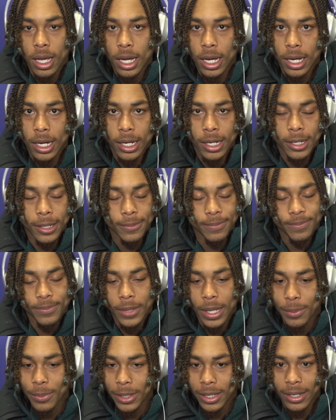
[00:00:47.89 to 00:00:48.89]

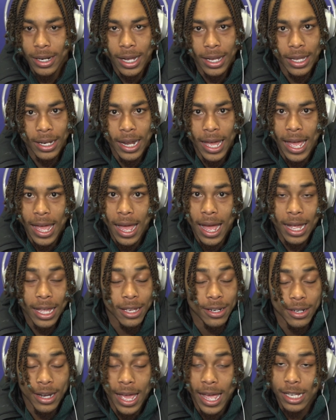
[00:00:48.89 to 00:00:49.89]
I
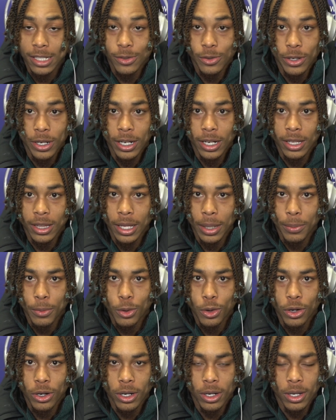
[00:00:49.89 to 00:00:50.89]
couldn't ask for anything
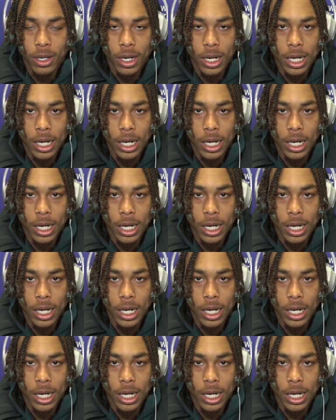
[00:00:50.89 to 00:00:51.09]
more.